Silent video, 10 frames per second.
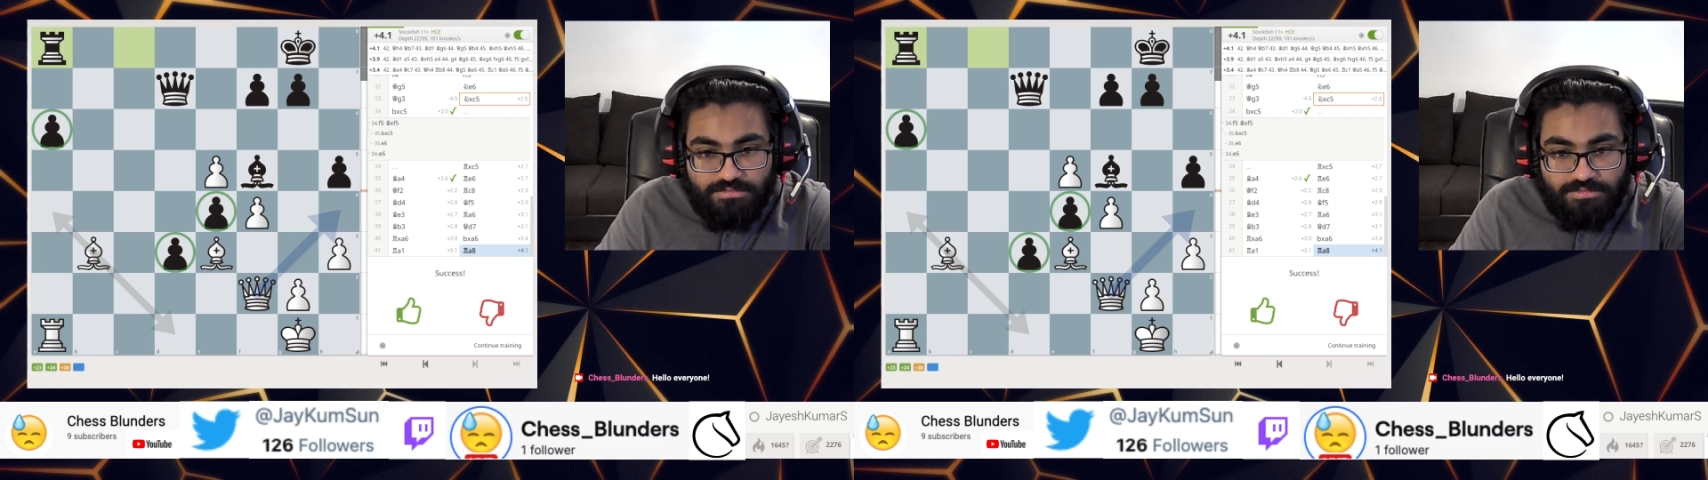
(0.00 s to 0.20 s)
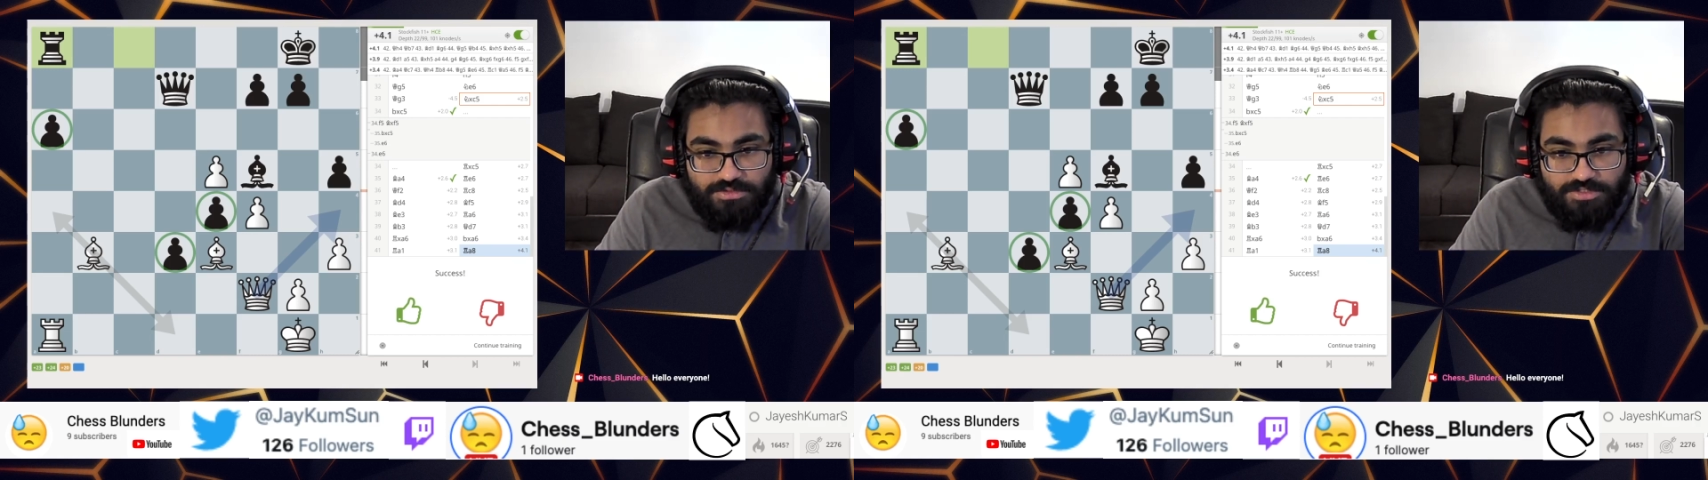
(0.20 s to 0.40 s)

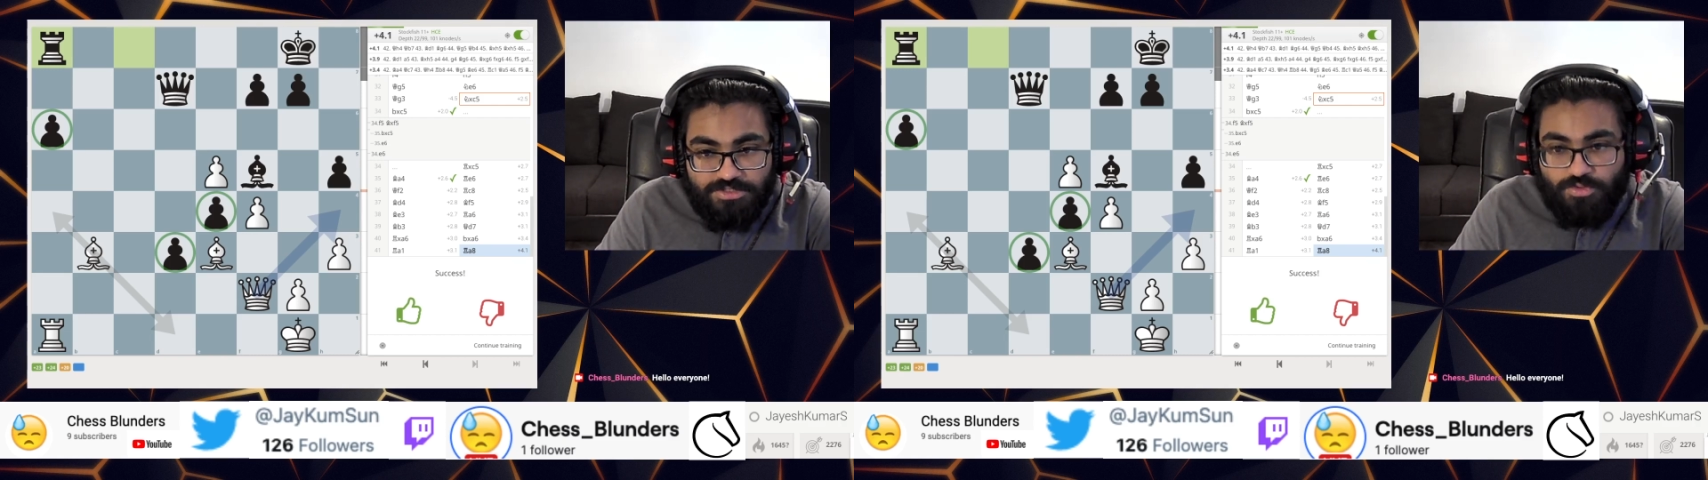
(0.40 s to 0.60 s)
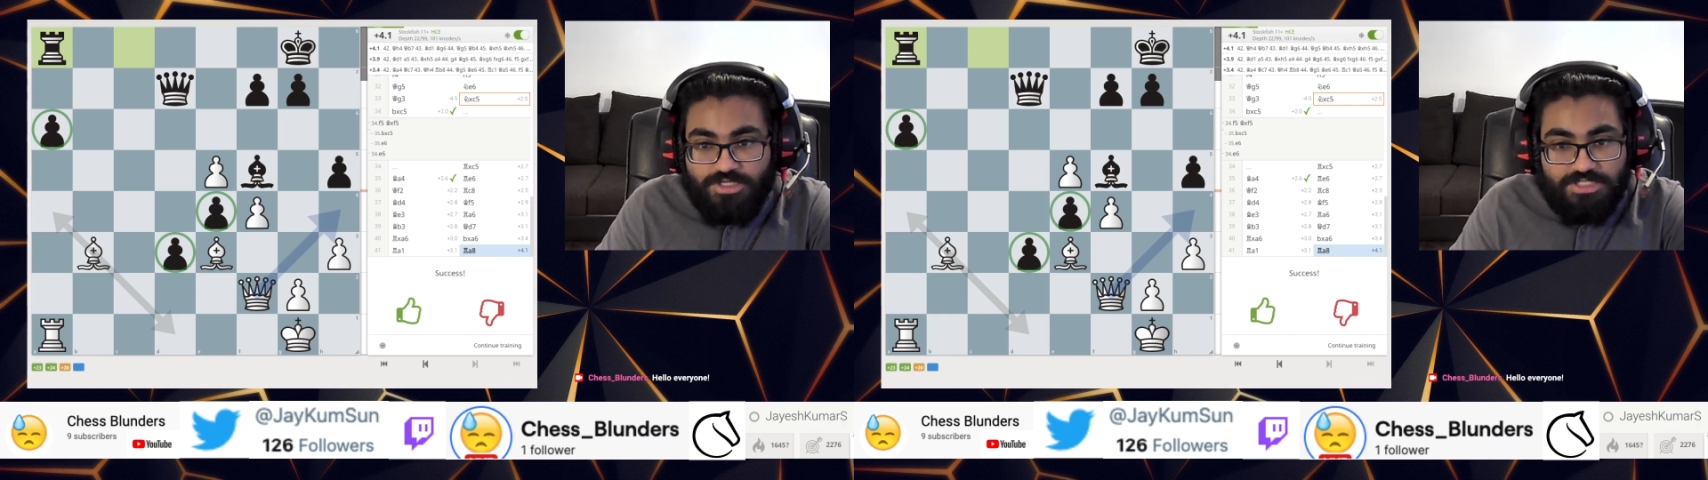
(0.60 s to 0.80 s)
you just
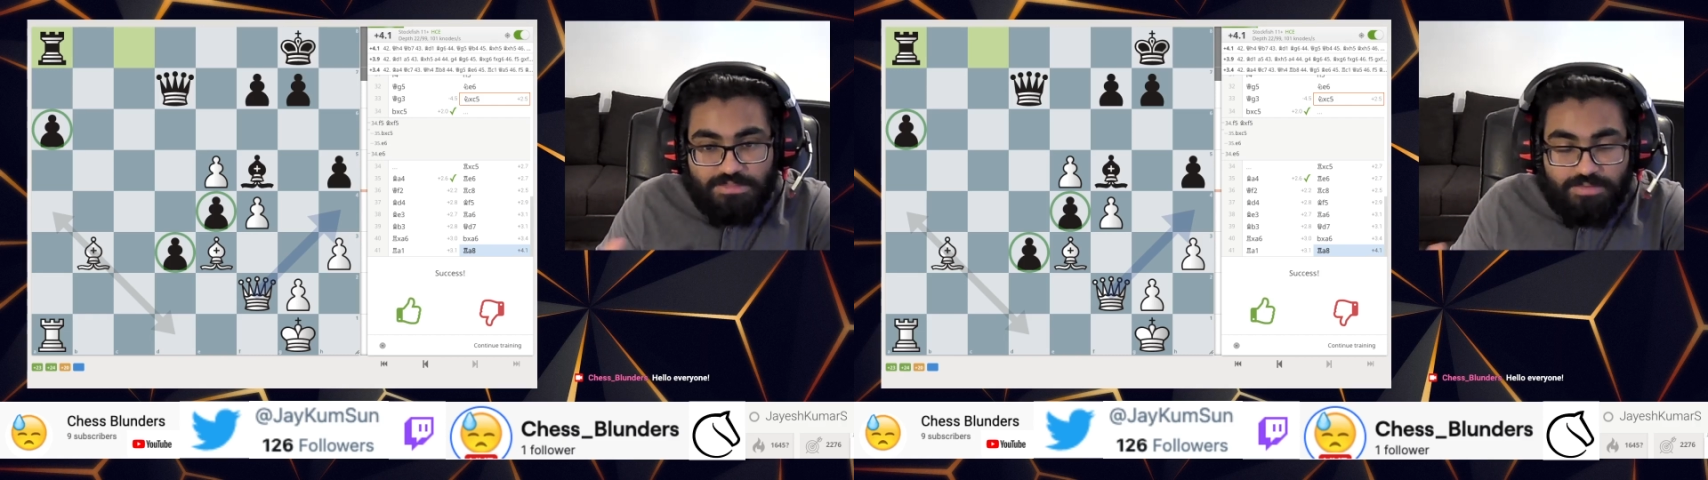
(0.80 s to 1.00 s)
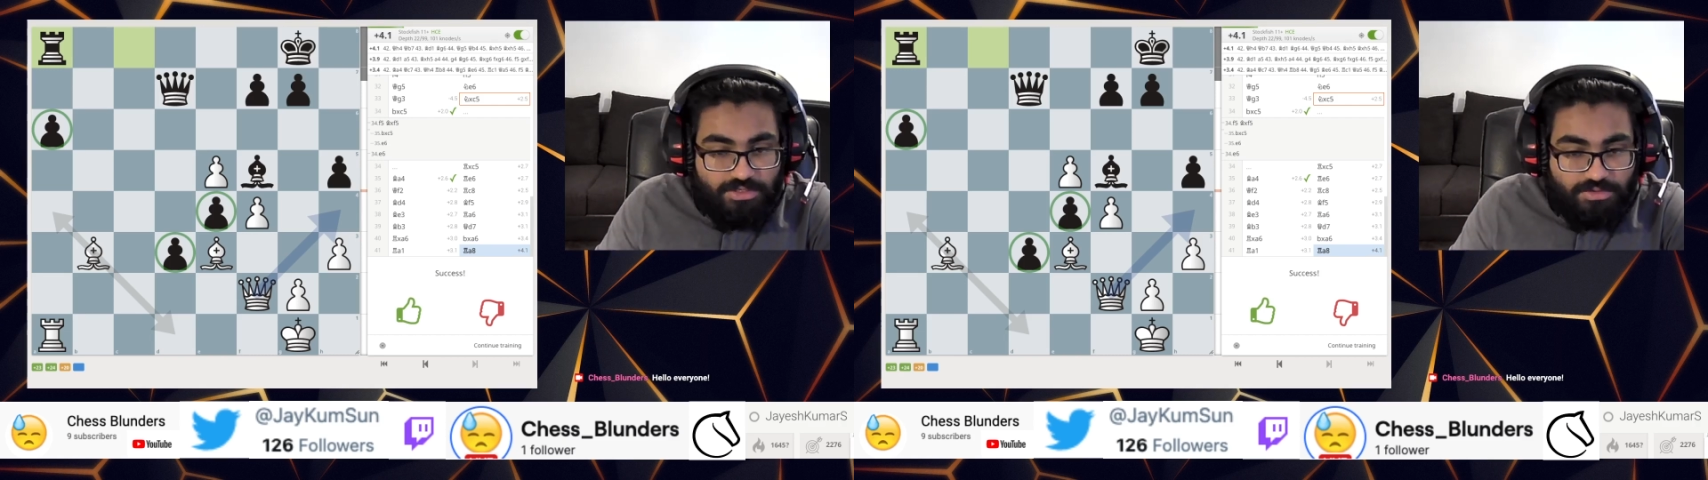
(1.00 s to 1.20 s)
want to
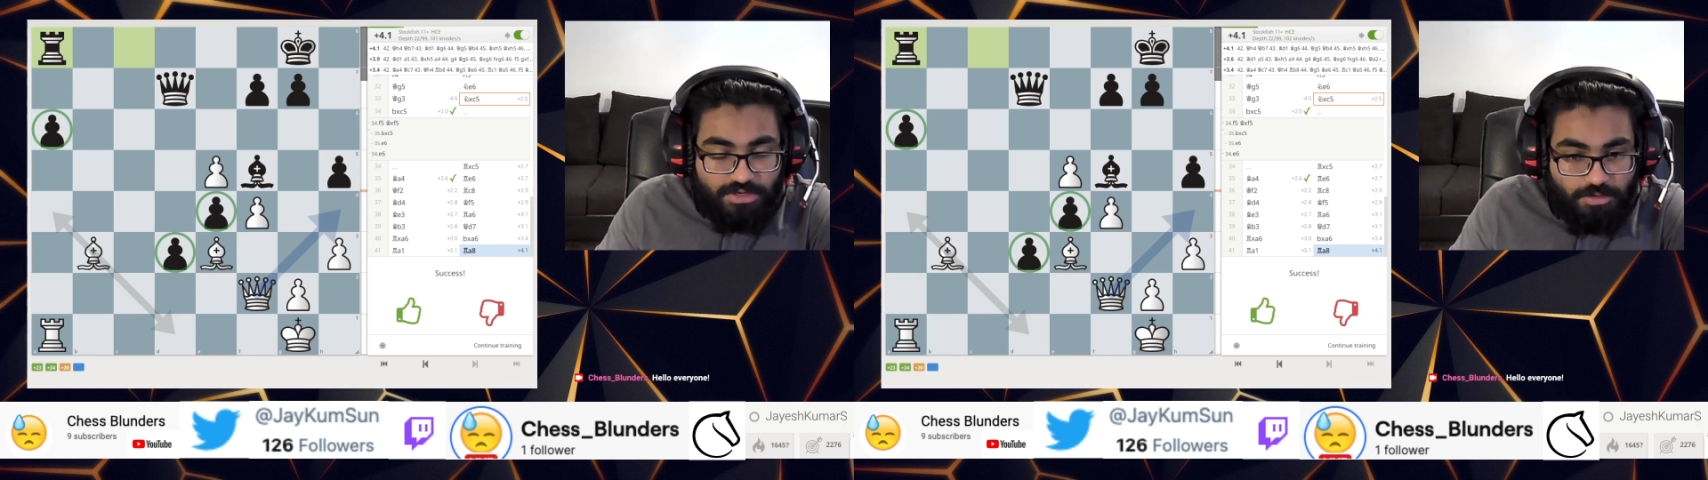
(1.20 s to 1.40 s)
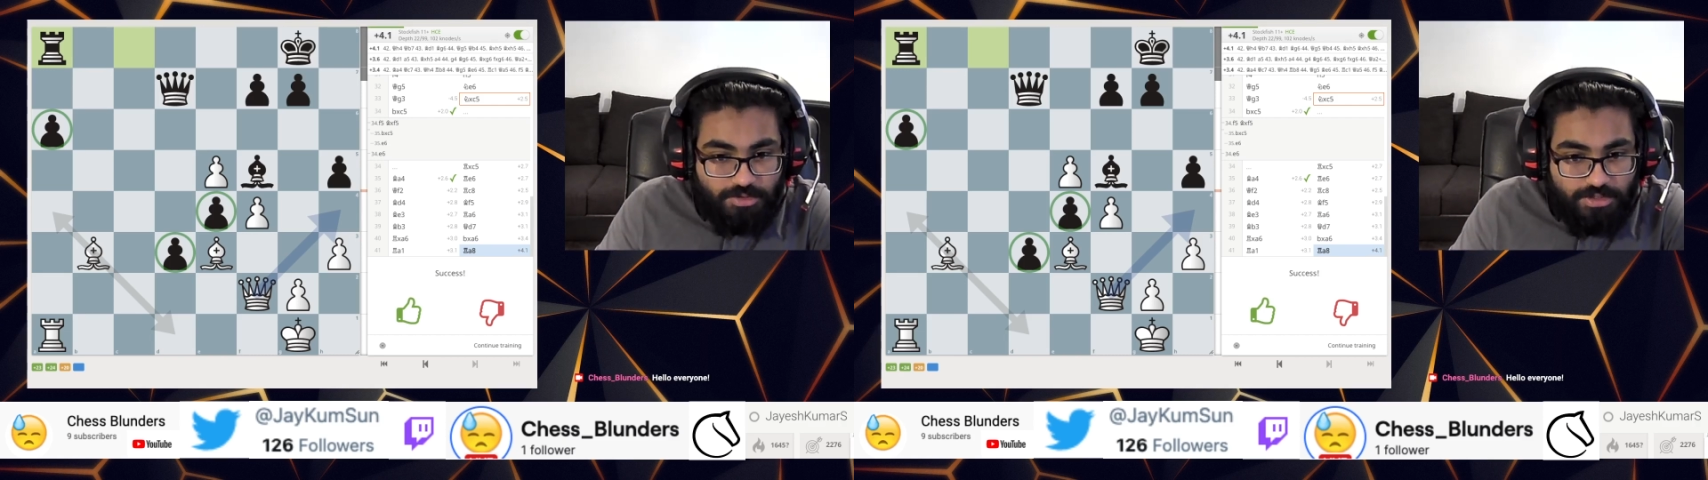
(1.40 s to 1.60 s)
checkmate your
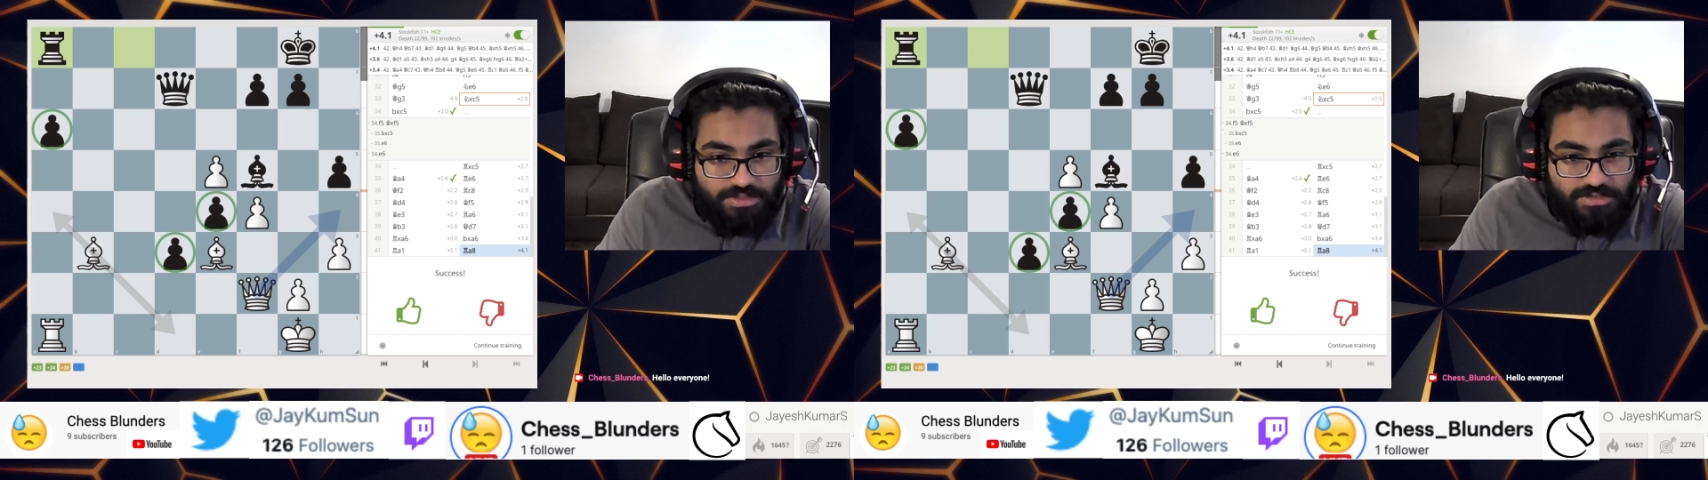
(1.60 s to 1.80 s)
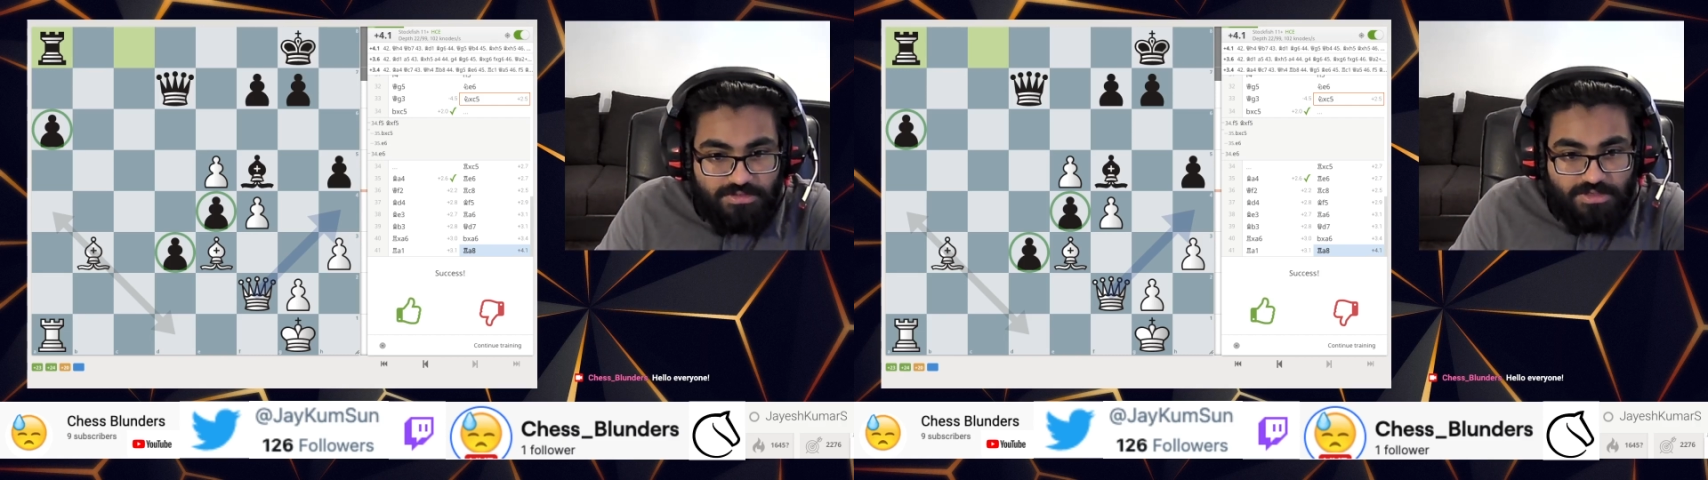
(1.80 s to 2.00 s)
opponent,